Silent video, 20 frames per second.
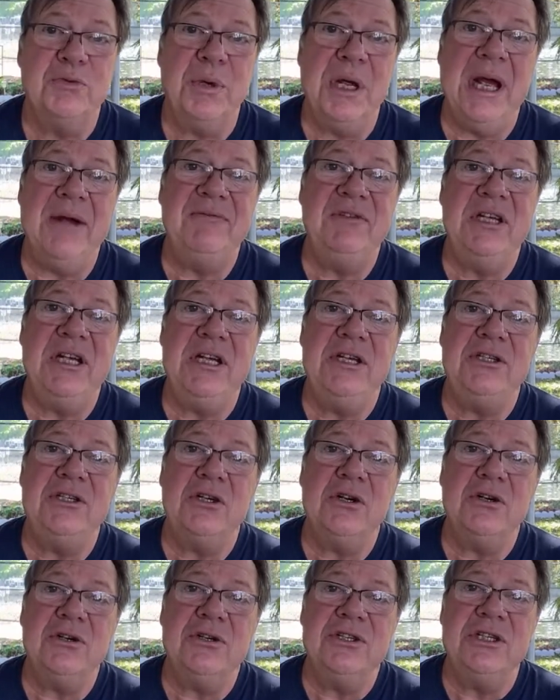we have
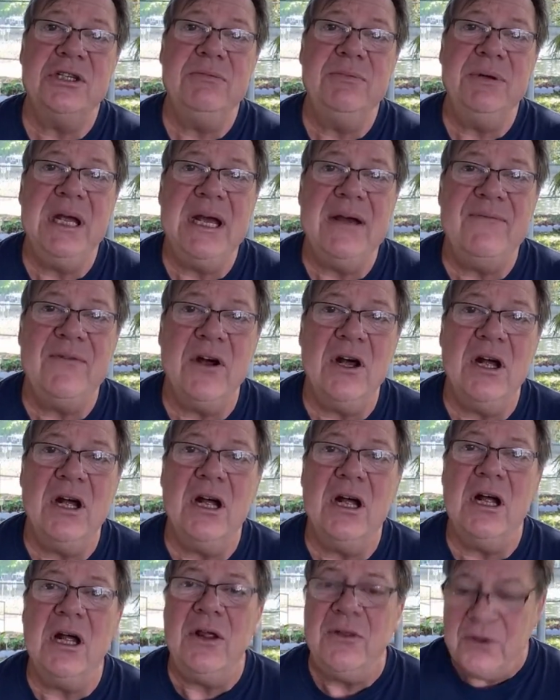t-shirts and we have
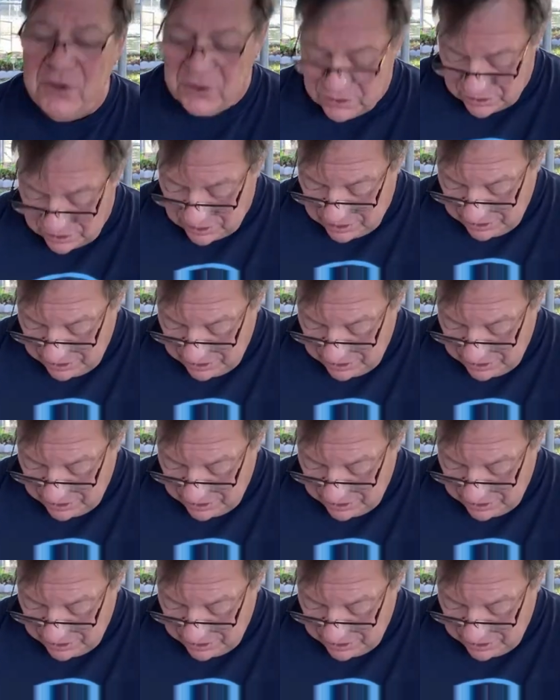other